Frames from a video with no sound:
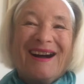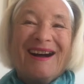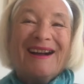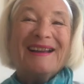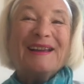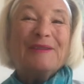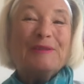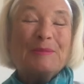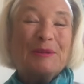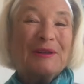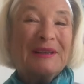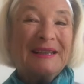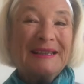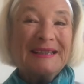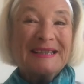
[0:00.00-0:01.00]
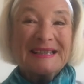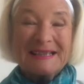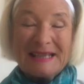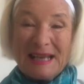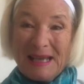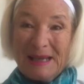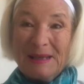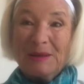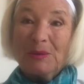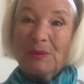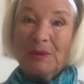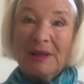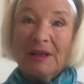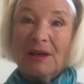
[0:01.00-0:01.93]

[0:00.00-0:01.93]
Hi everybody, today we